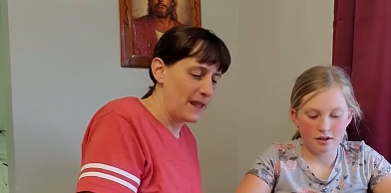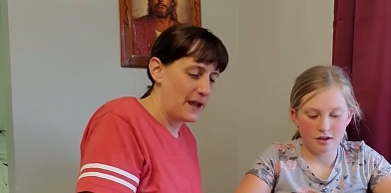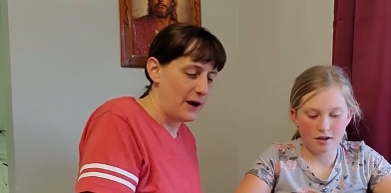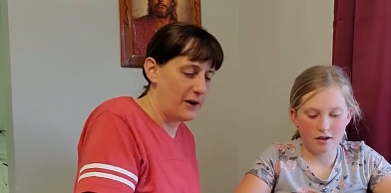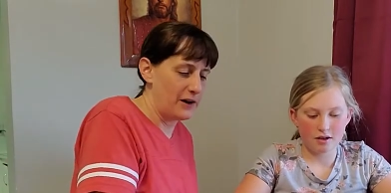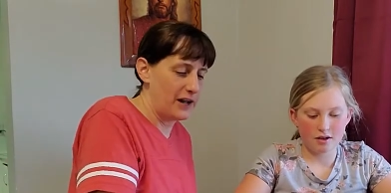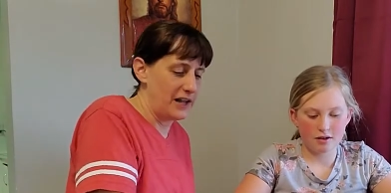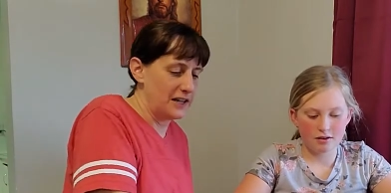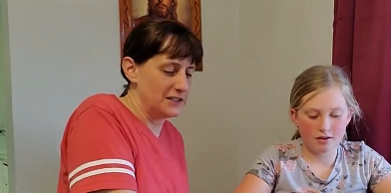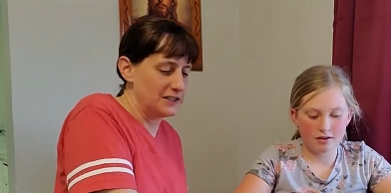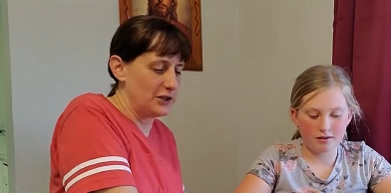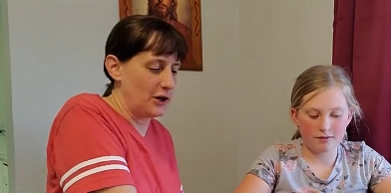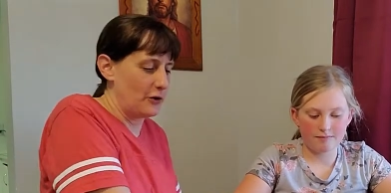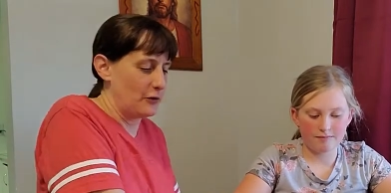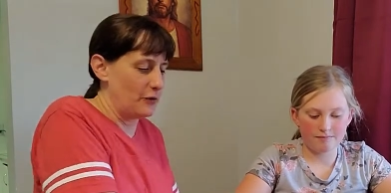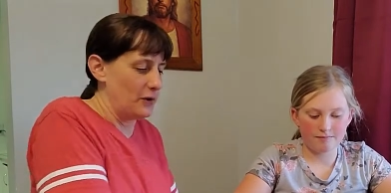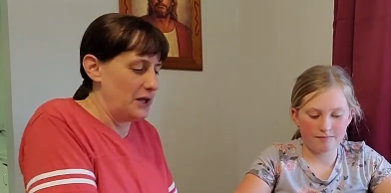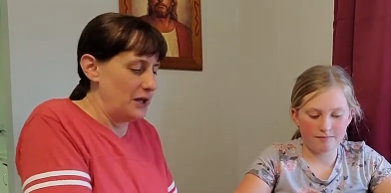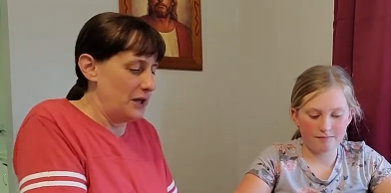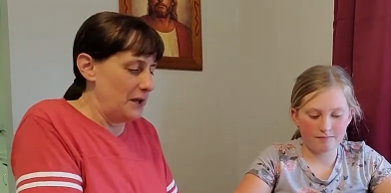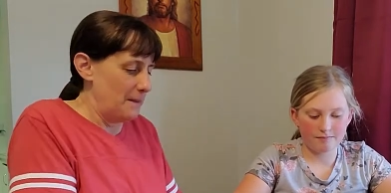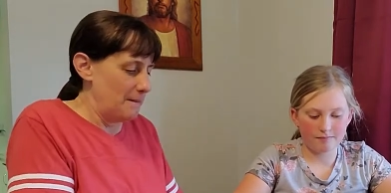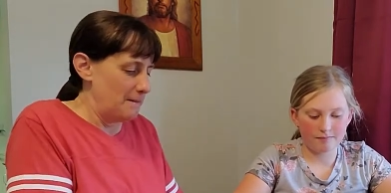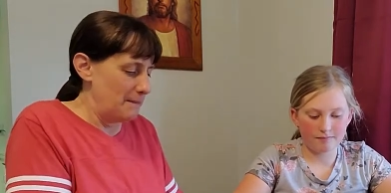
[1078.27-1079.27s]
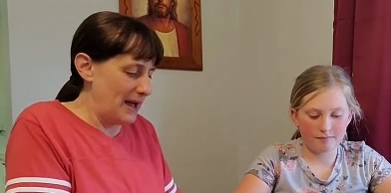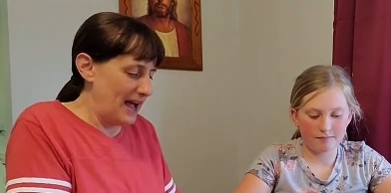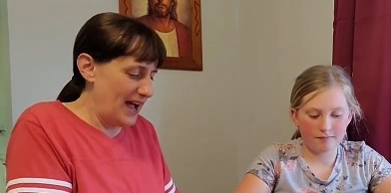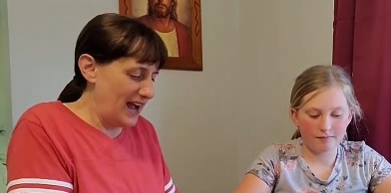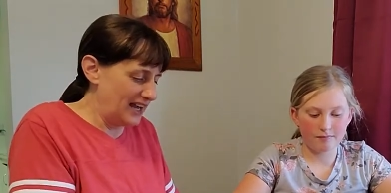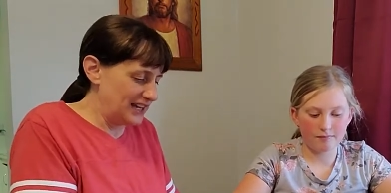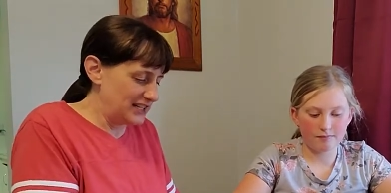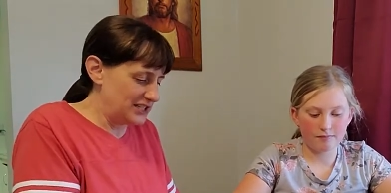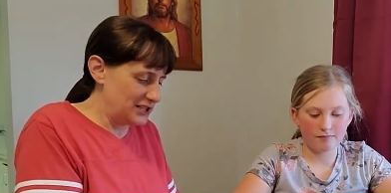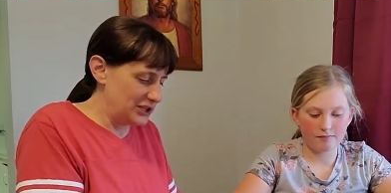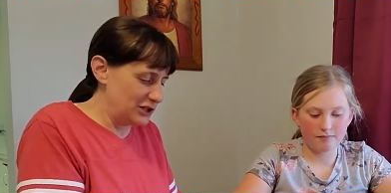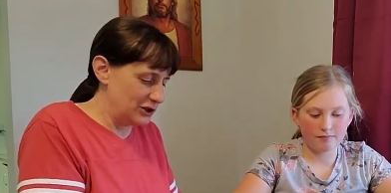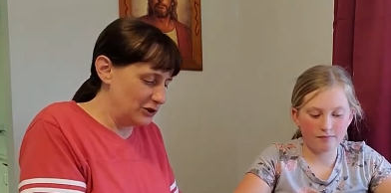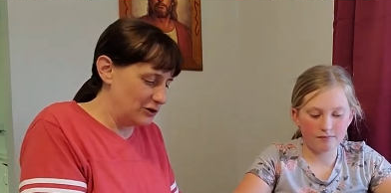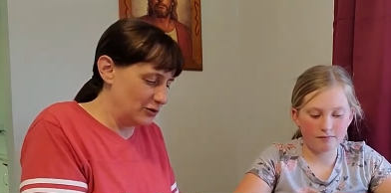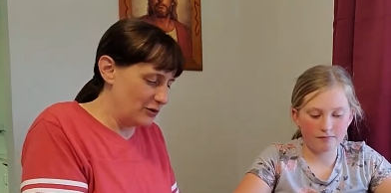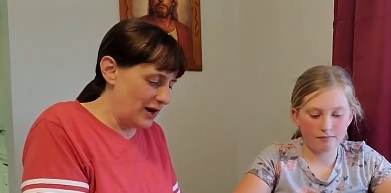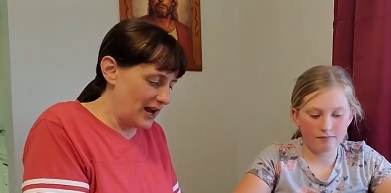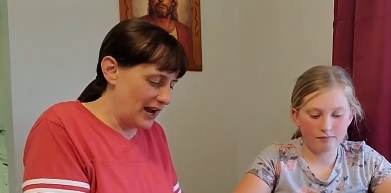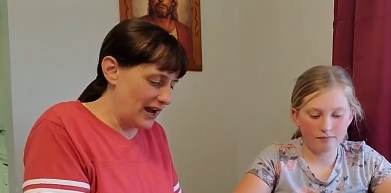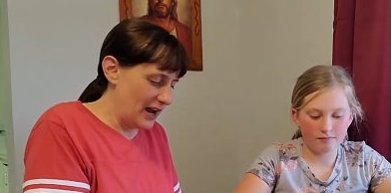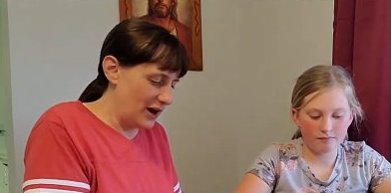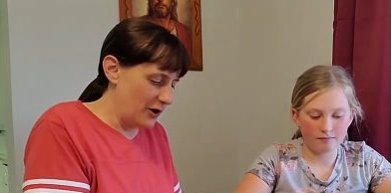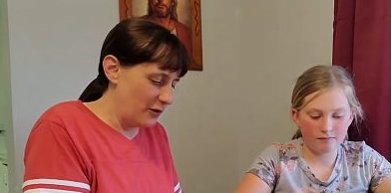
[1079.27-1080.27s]
Speaker 1: Okay, so back
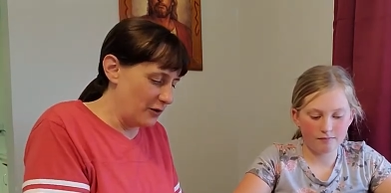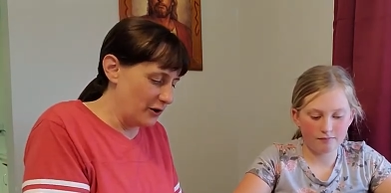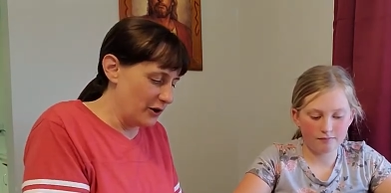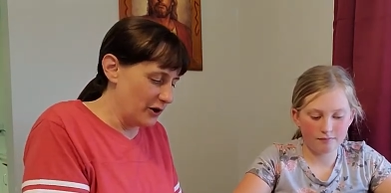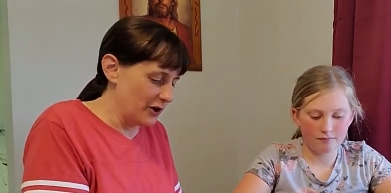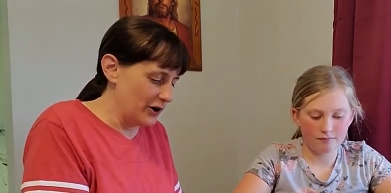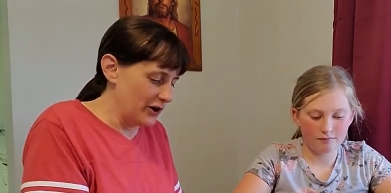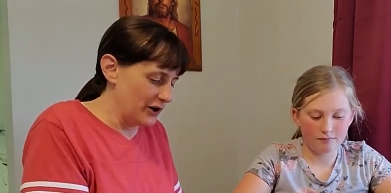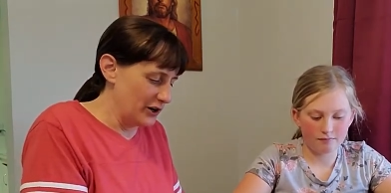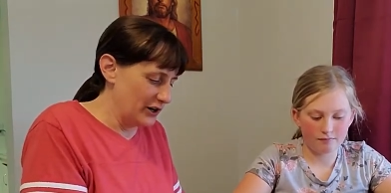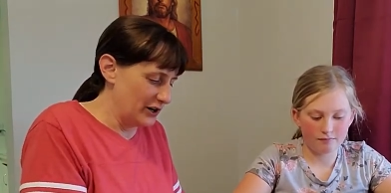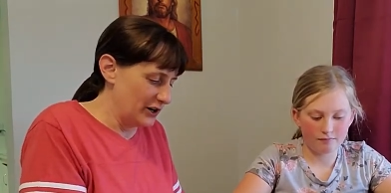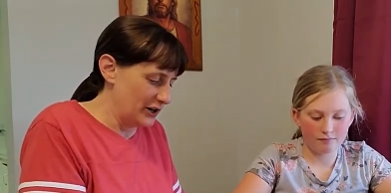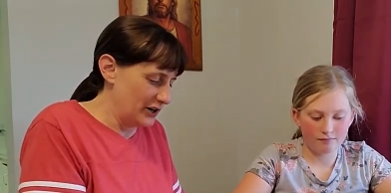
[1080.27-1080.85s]
to our